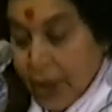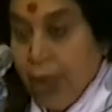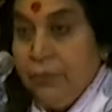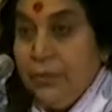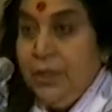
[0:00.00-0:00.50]

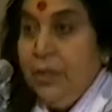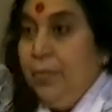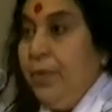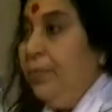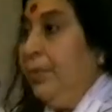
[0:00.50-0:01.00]
I have
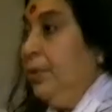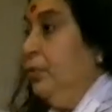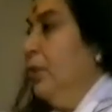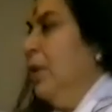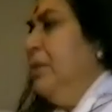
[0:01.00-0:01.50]
seen people
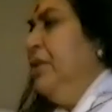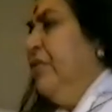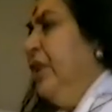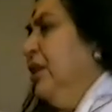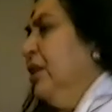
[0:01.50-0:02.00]
who have been
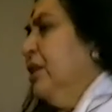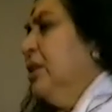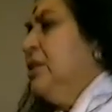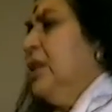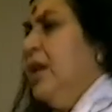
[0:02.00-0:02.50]

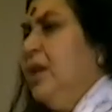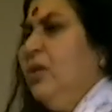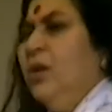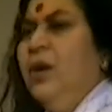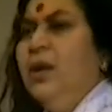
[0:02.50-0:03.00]
drunkards,
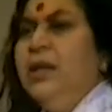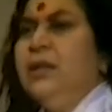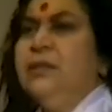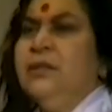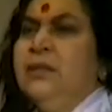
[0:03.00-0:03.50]

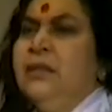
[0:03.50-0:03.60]
alcoholics,